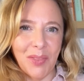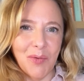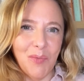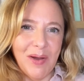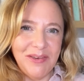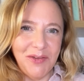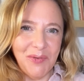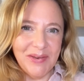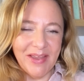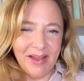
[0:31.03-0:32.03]
When
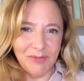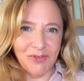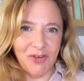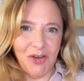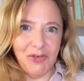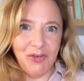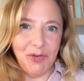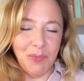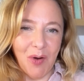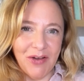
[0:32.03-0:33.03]
you encounter a
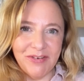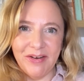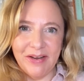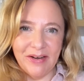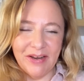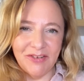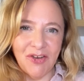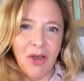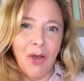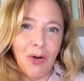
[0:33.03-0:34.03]
new word in English,
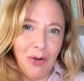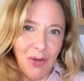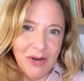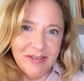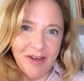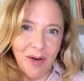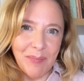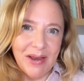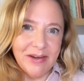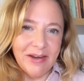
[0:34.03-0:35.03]
look it
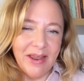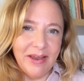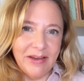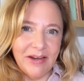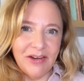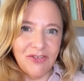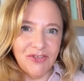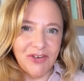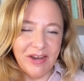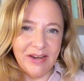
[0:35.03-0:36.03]
up in an
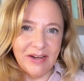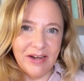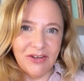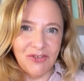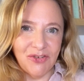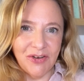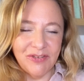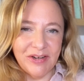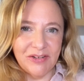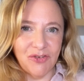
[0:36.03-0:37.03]
English to English
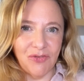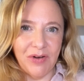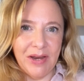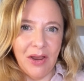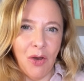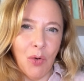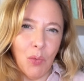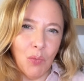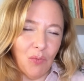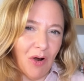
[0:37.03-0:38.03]
dictionary
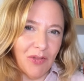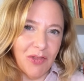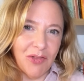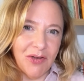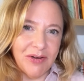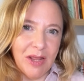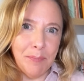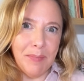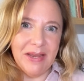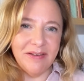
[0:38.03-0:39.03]
rather than
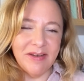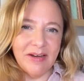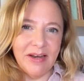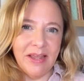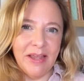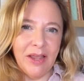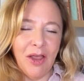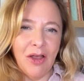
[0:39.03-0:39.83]
immediately